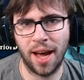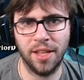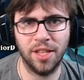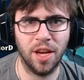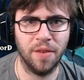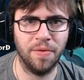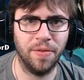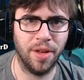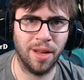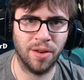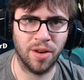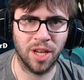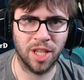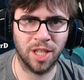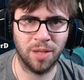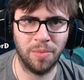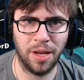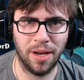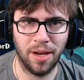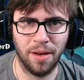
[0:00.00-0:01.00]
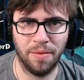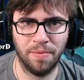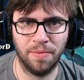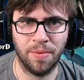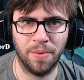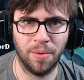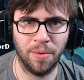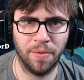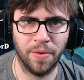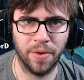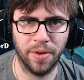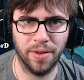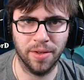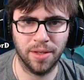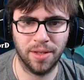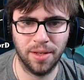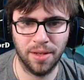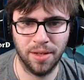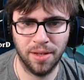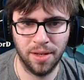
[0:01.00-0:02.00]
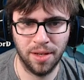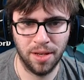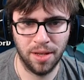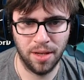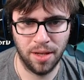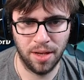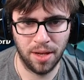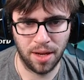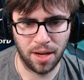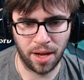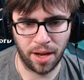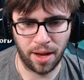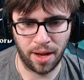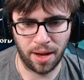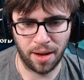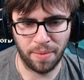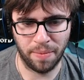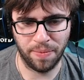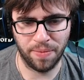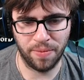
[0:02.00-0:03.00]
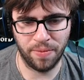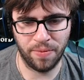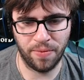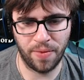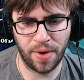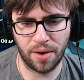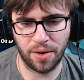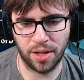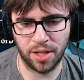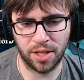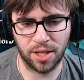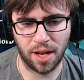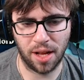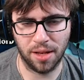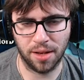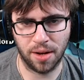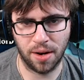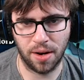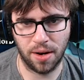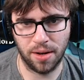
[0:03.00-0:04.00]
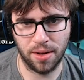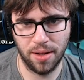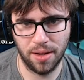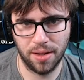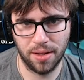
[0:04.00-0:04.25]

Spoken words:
definitely underestimated it from the reveals. Very solid card.